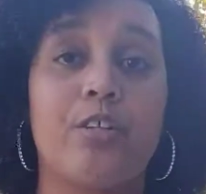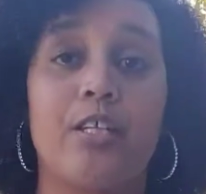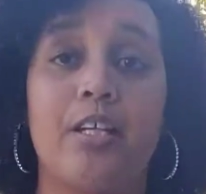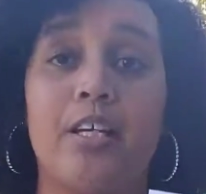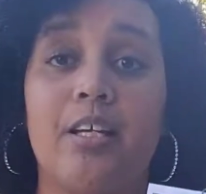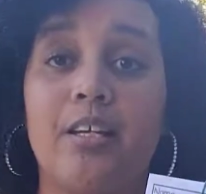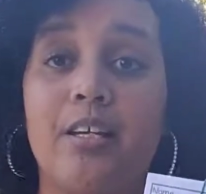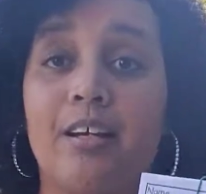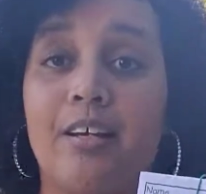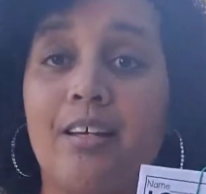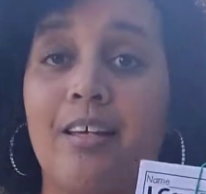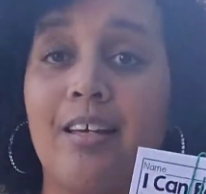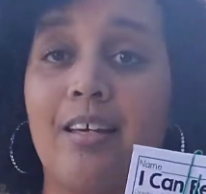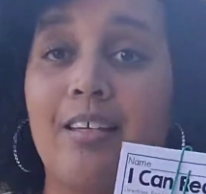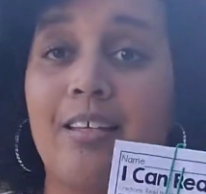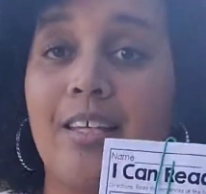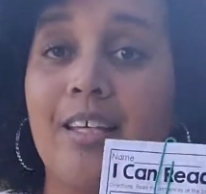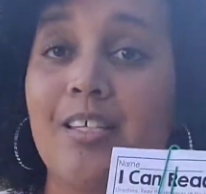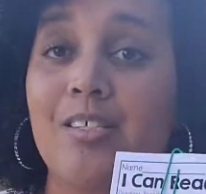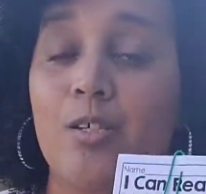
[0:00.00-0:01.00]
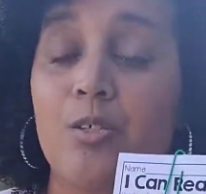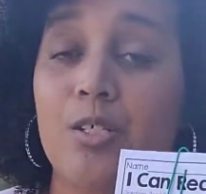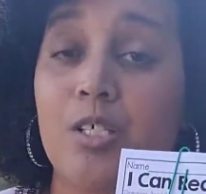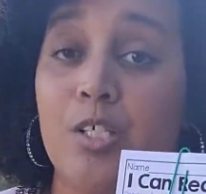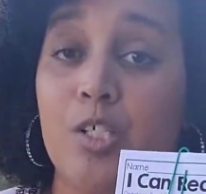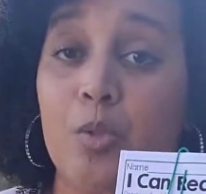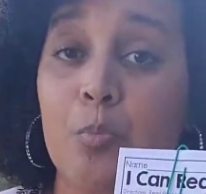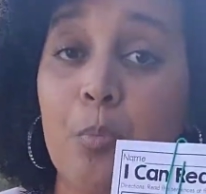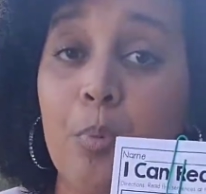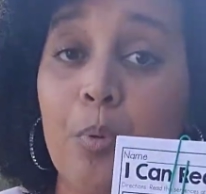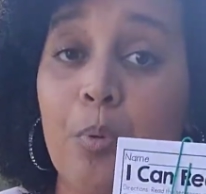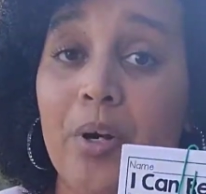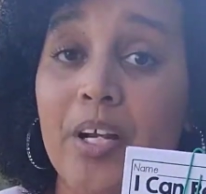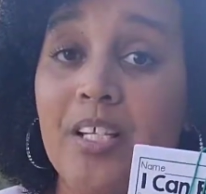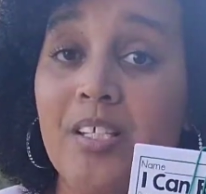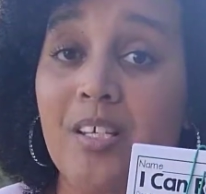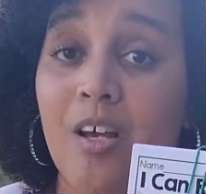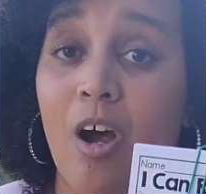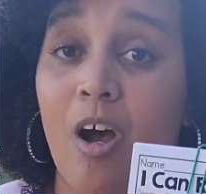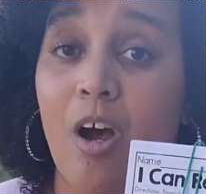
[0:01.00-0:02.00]
thing, again, these are just
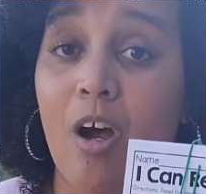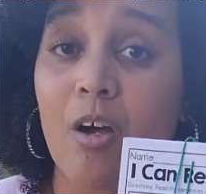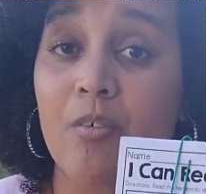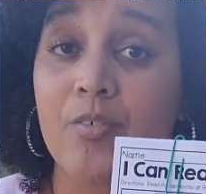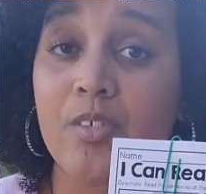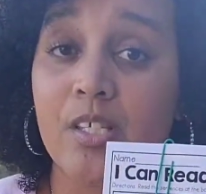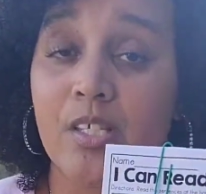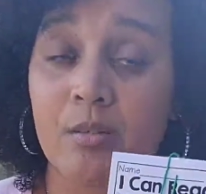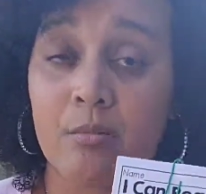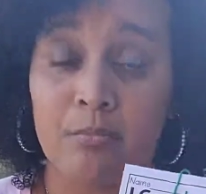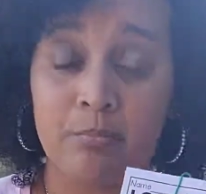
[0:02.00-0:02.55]
print offs